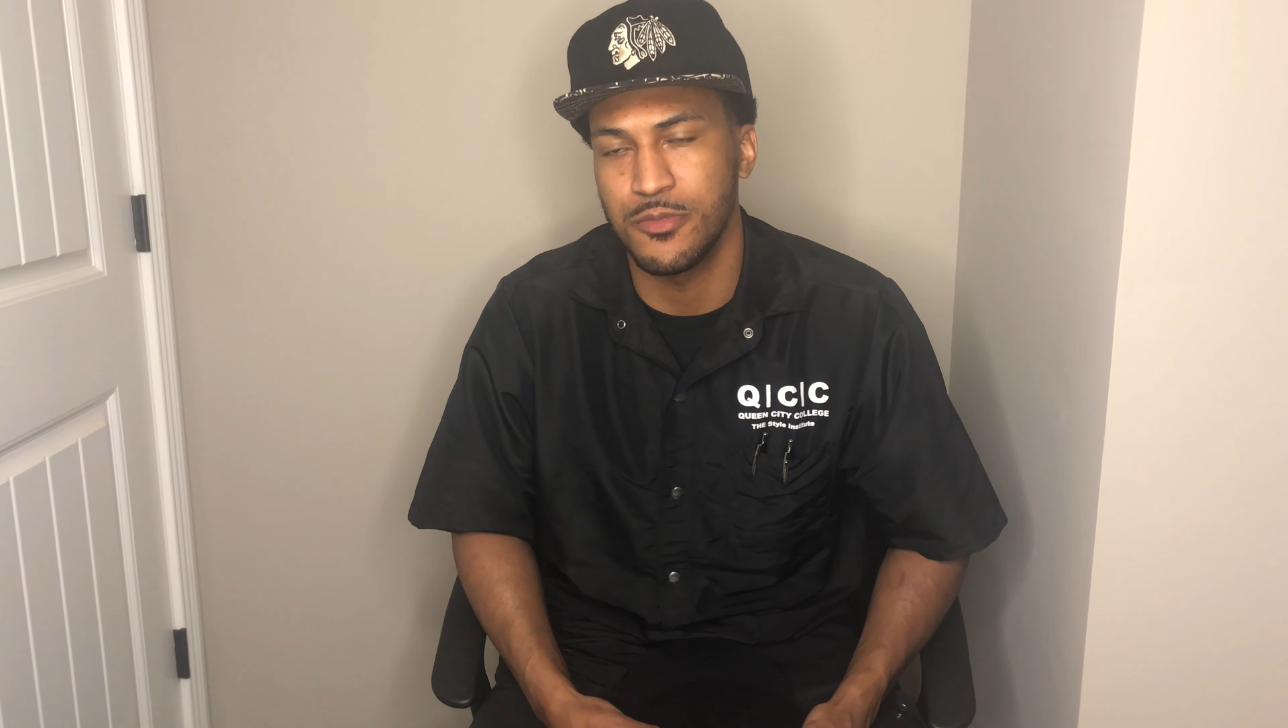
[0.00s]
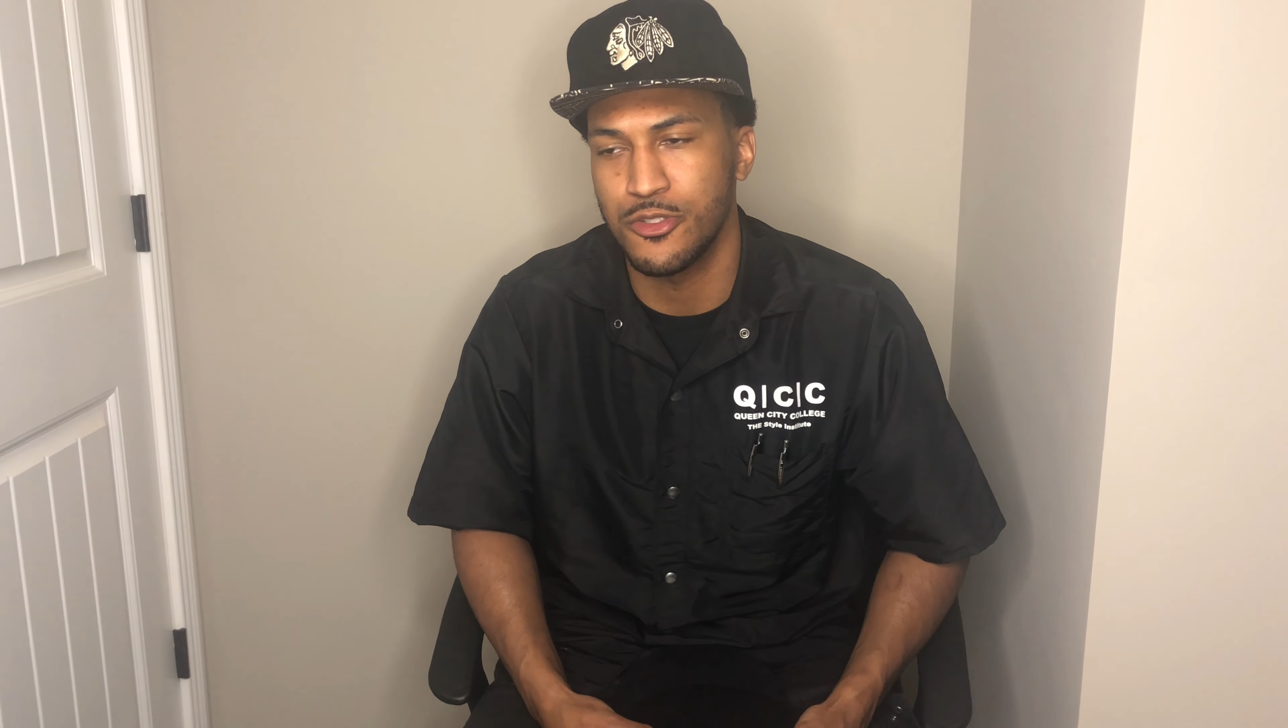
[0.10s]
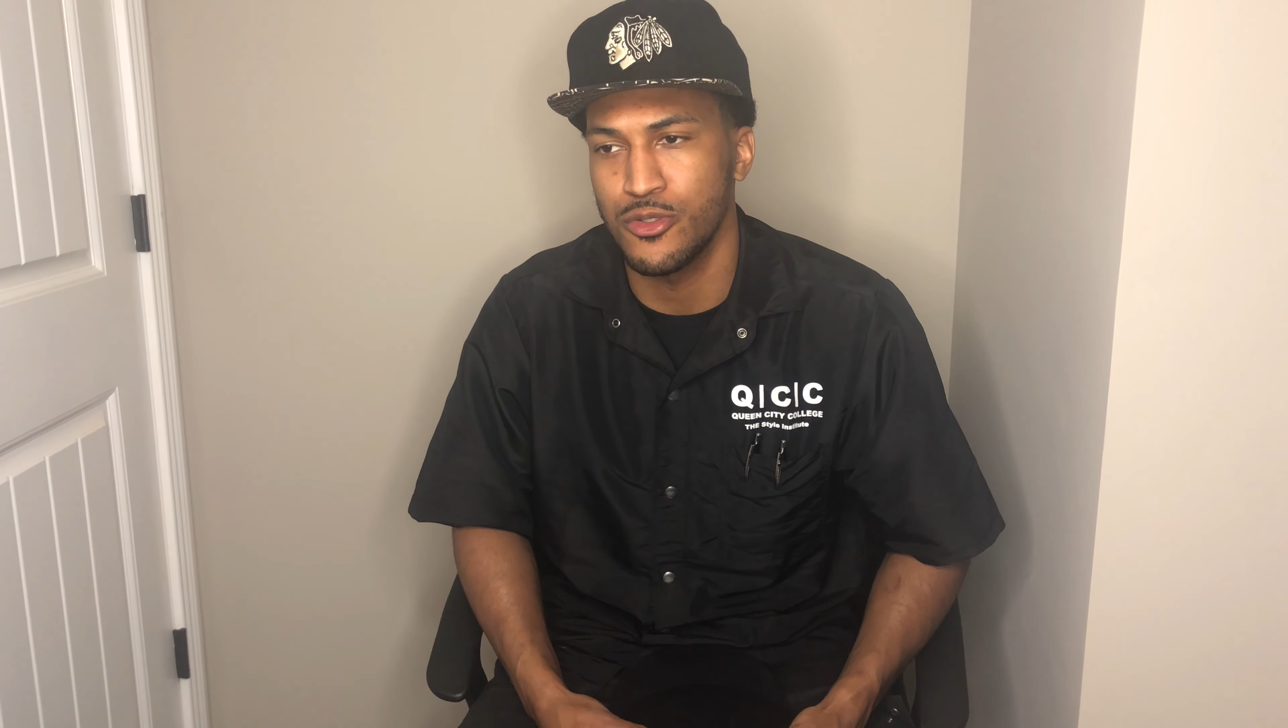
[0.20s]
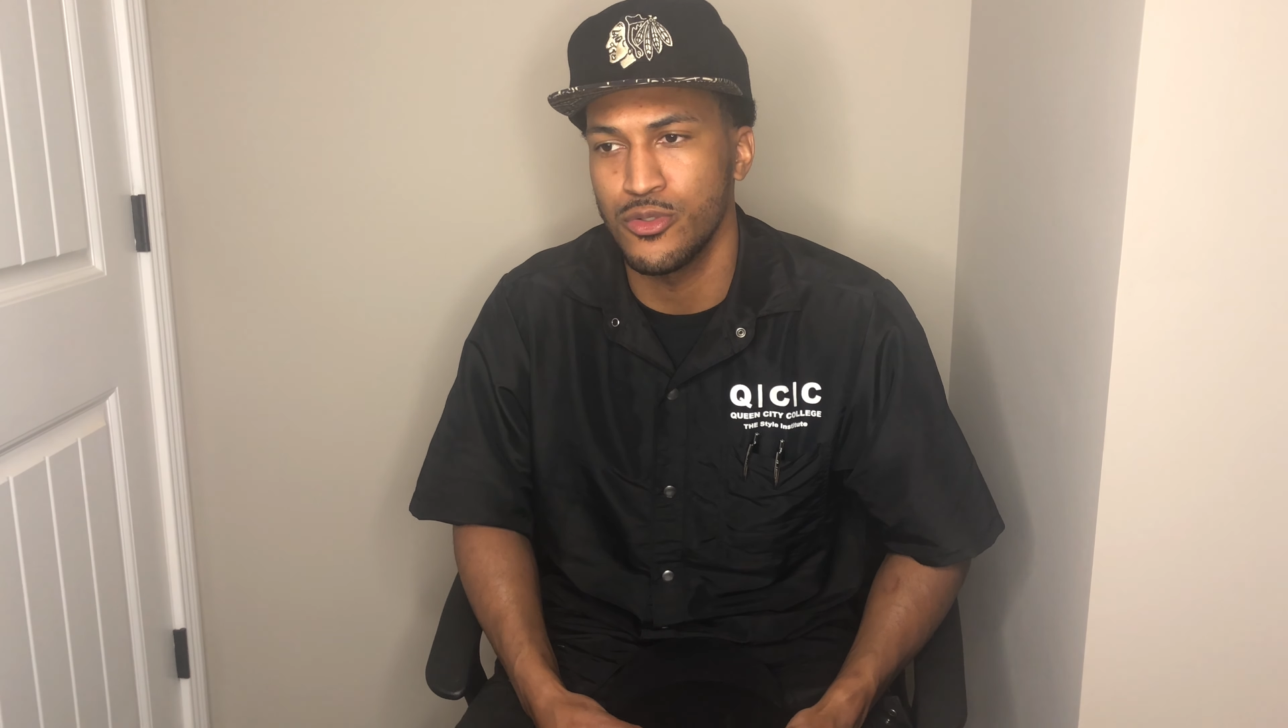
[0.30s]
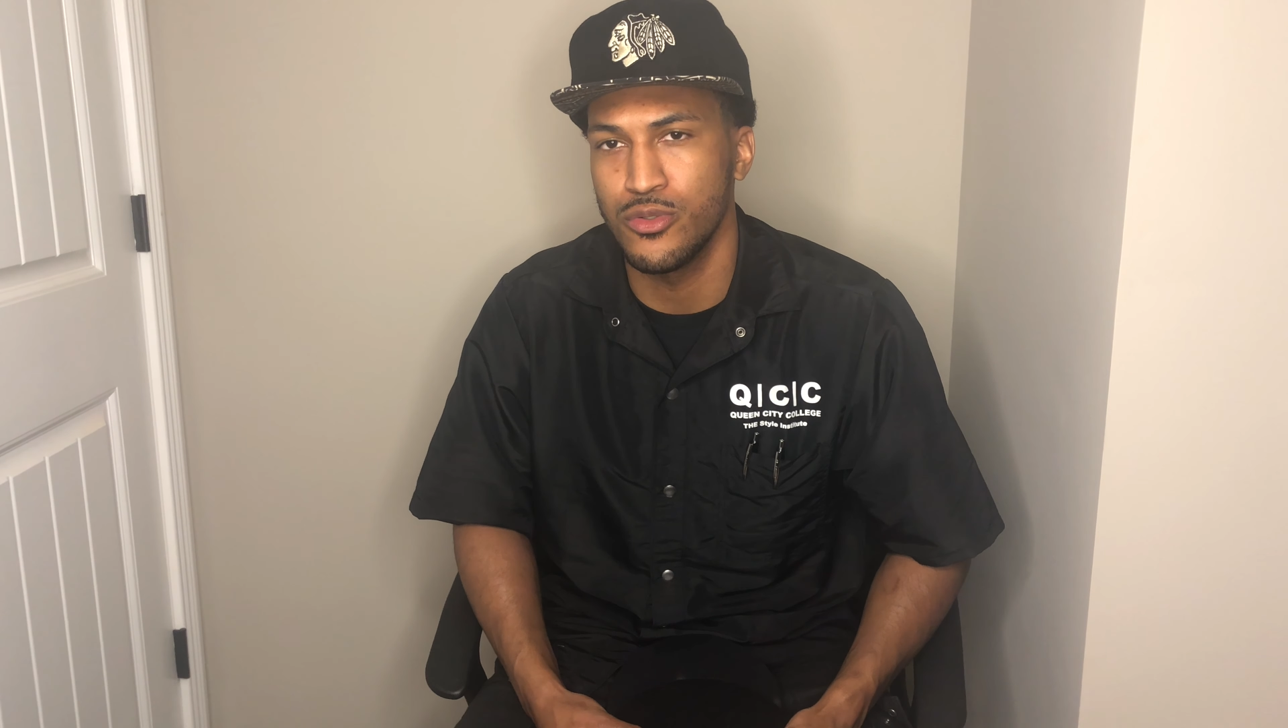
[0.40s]

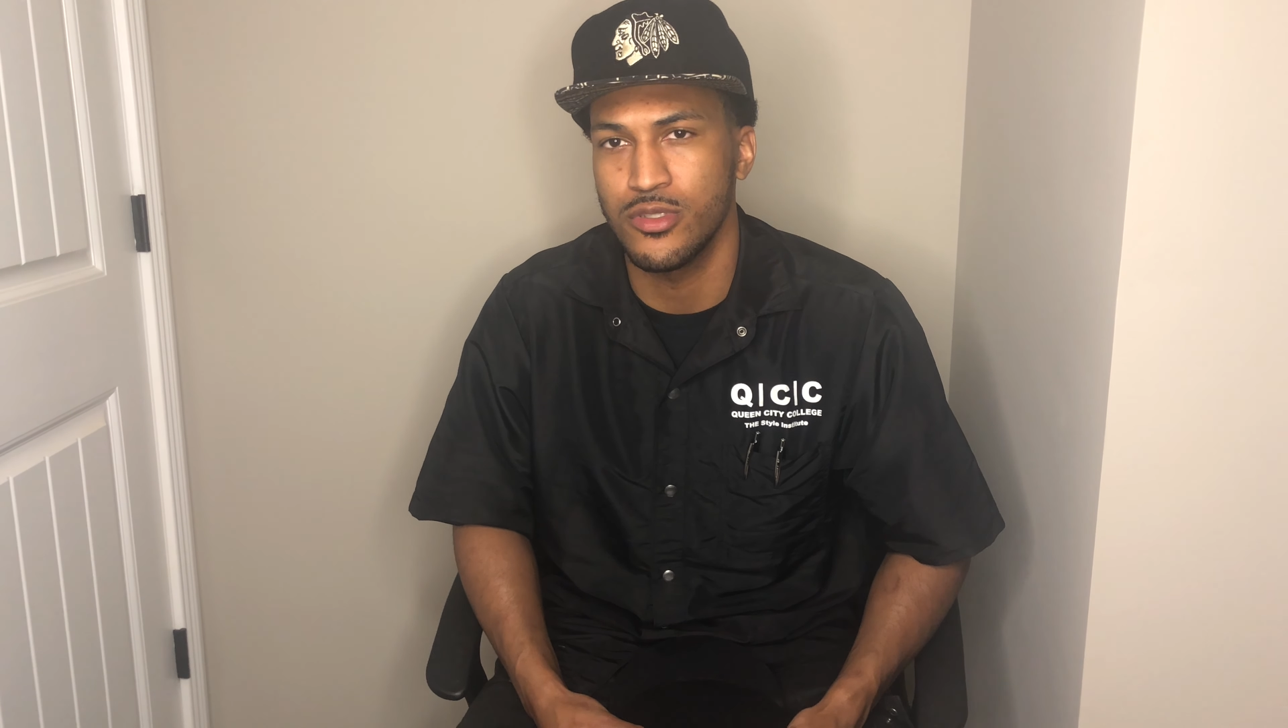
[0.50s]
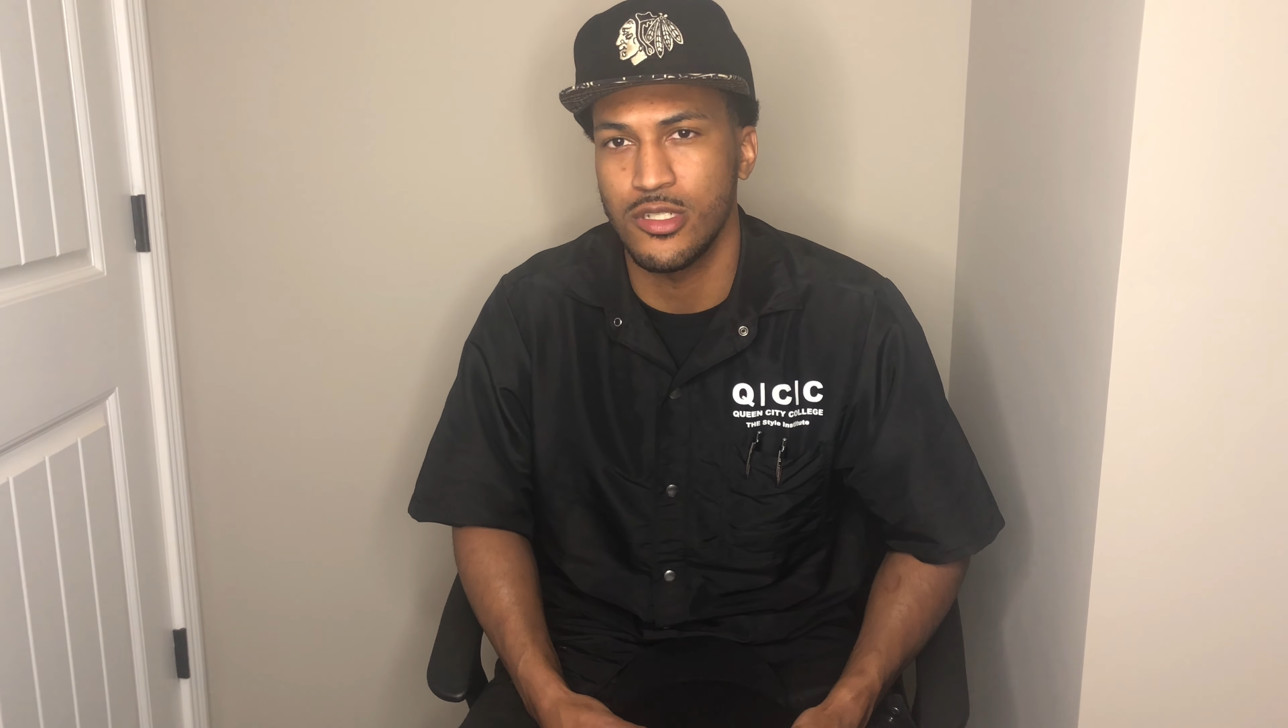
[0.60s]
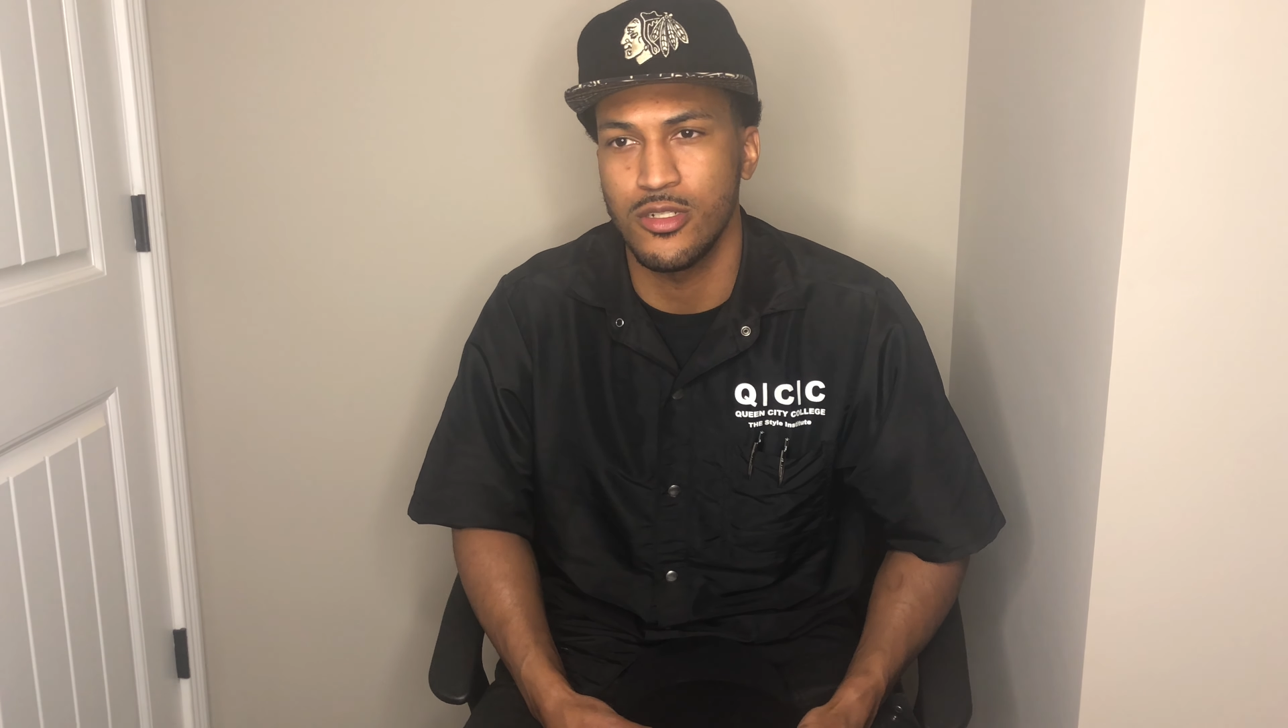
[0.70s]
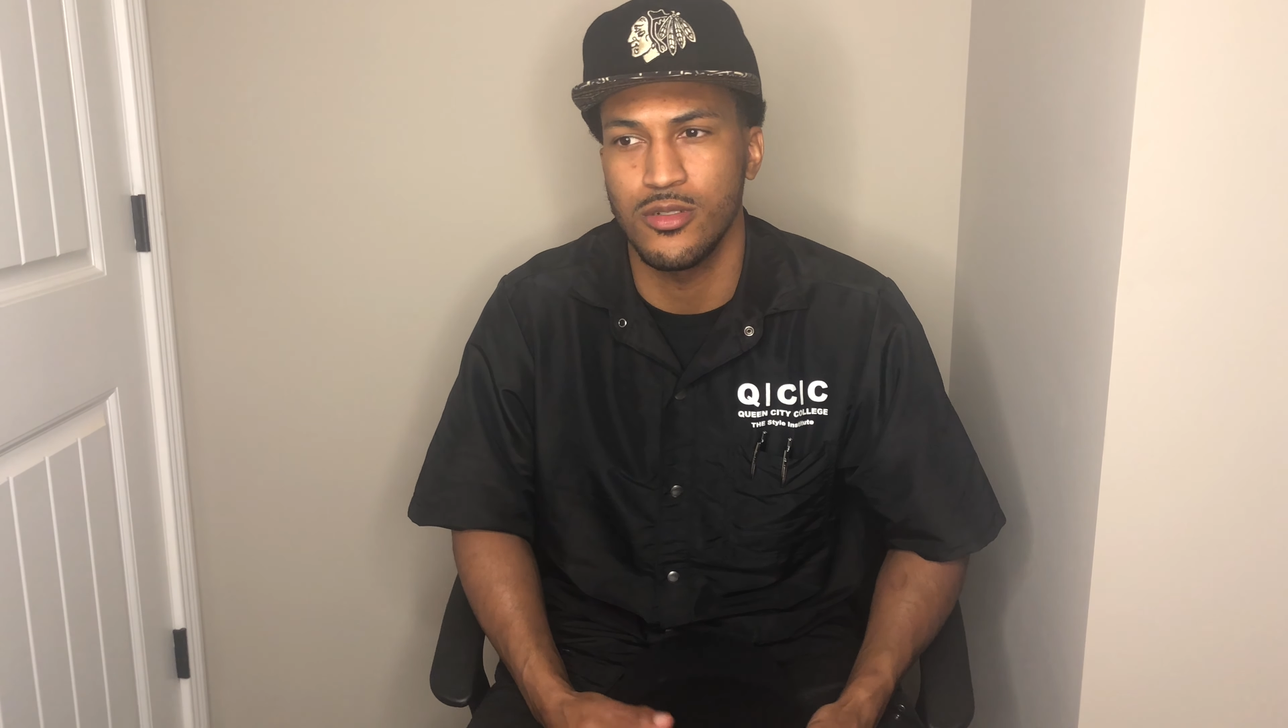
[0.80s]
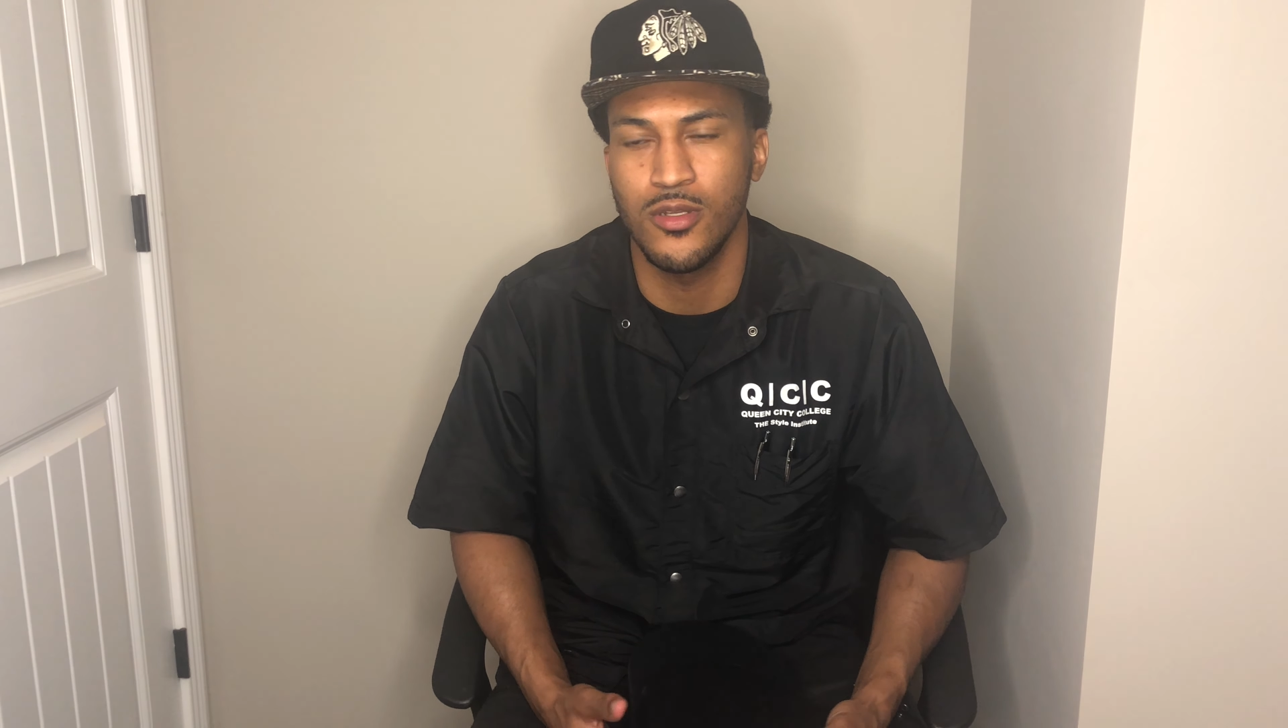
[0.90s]
school,
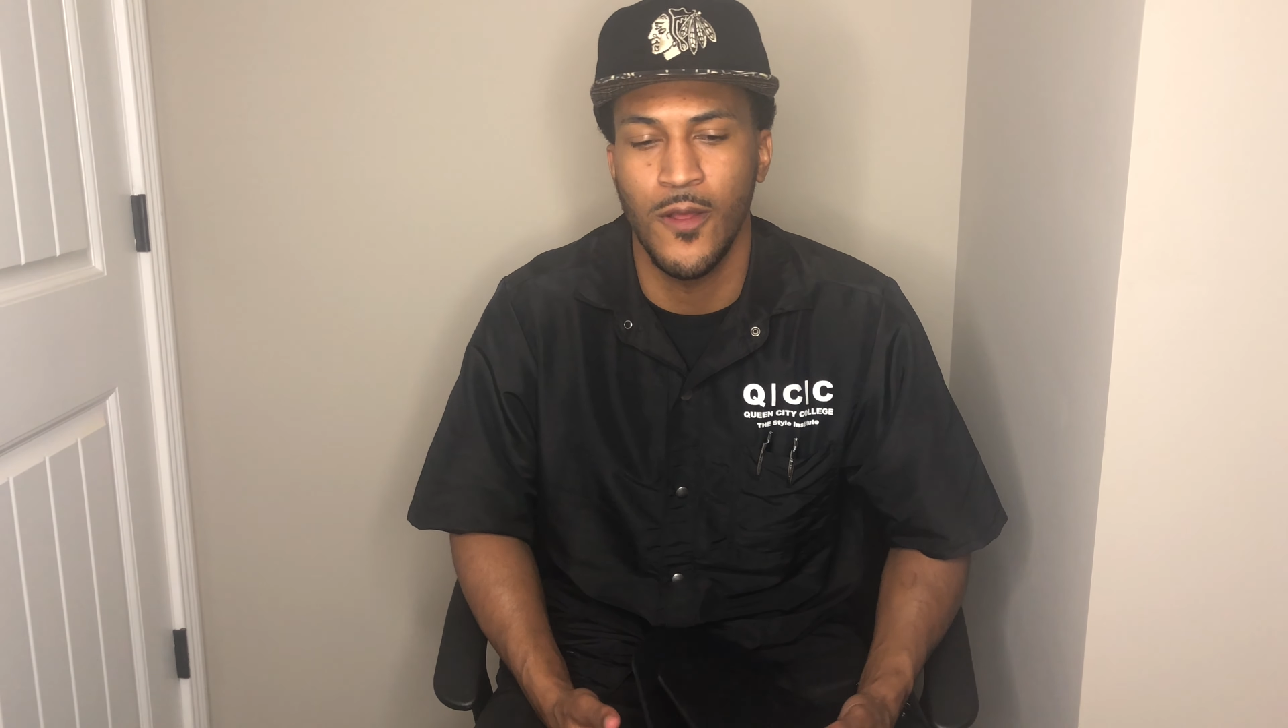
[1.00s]
so